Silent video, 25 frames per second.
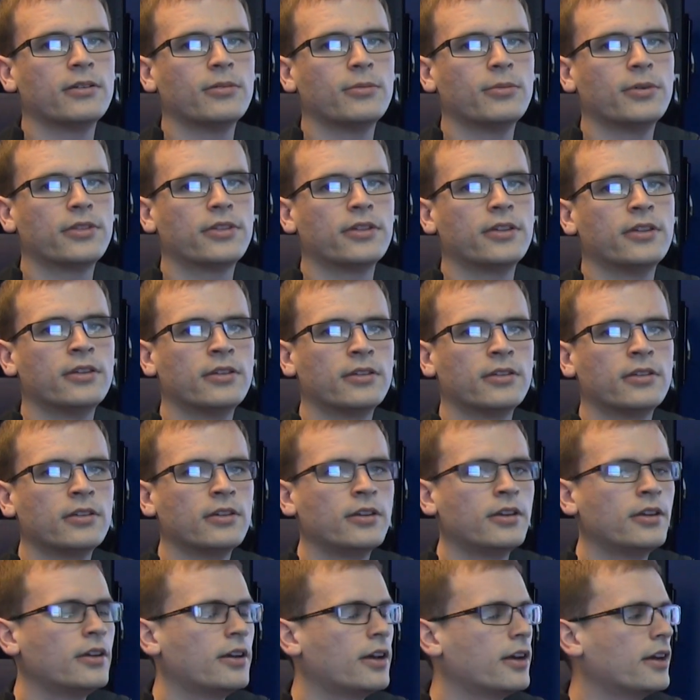within
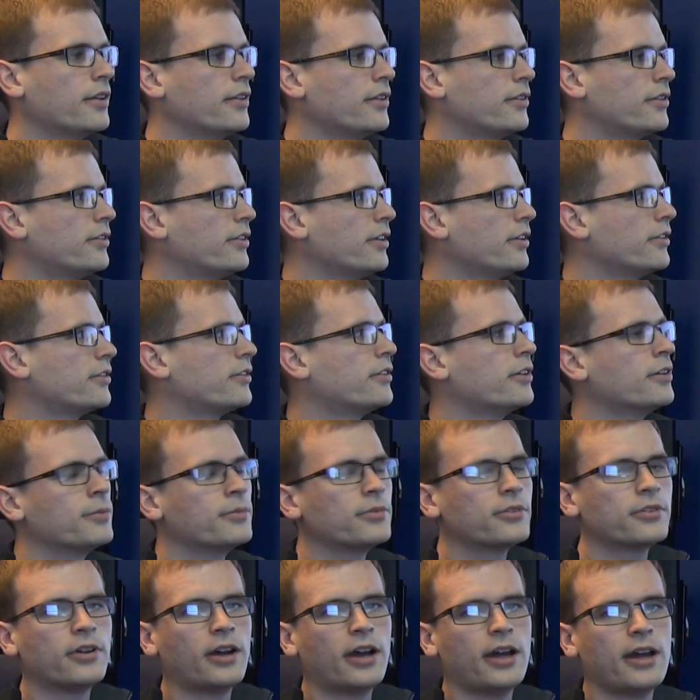the
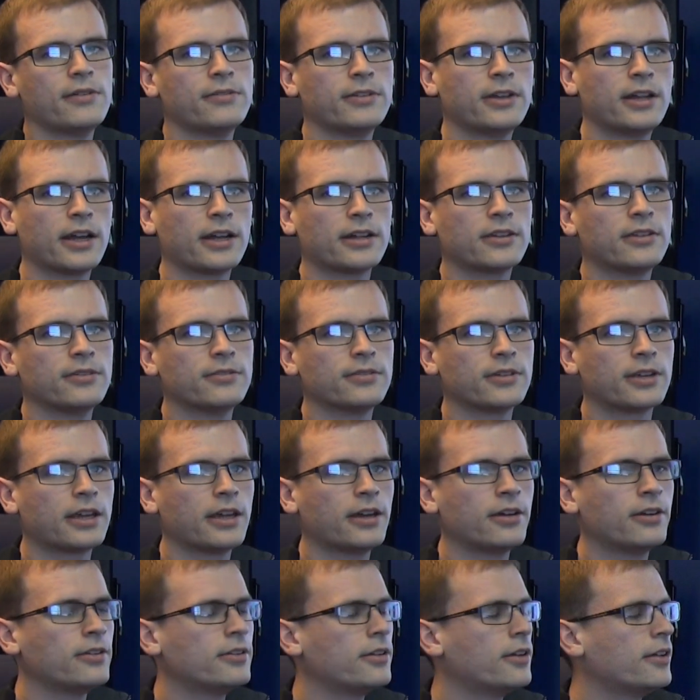system. So I have an active
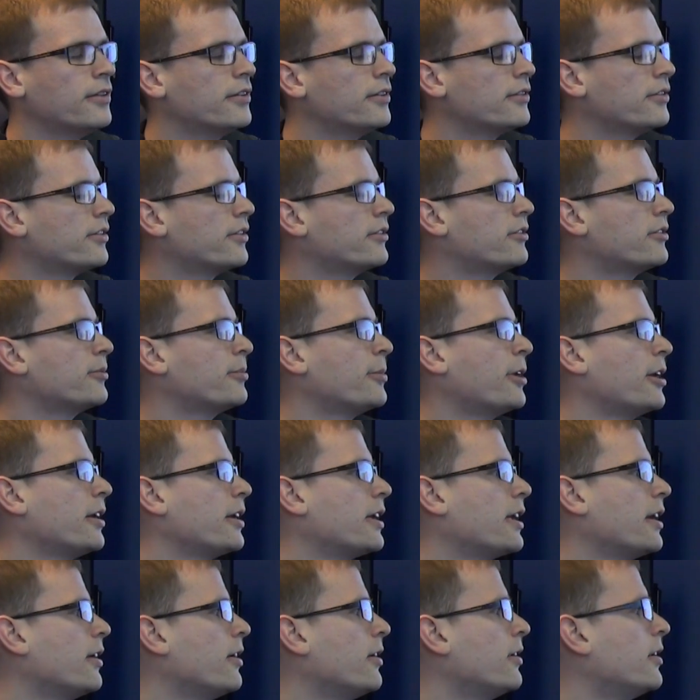account on this. This is my
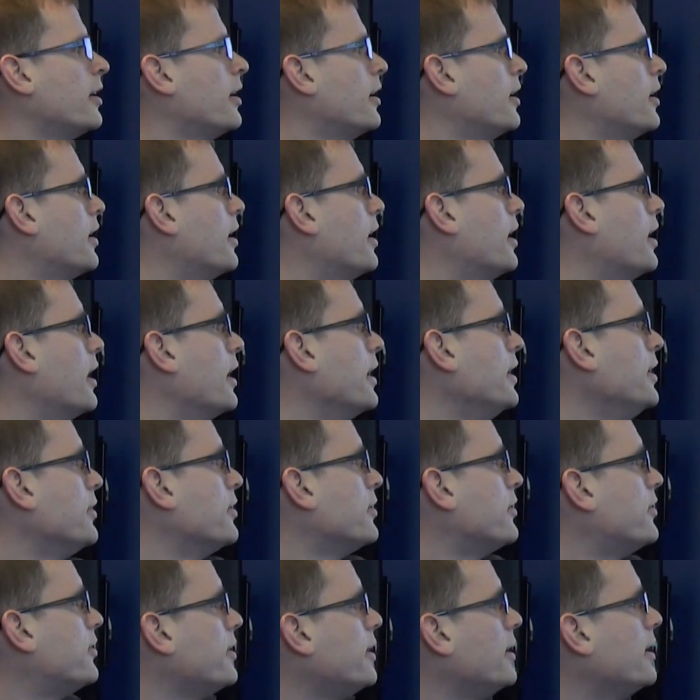account. And you
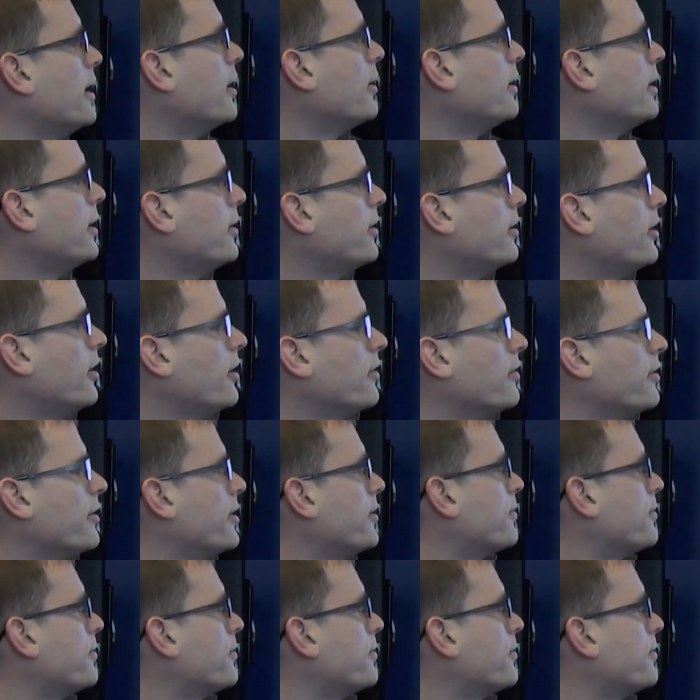can see down here all the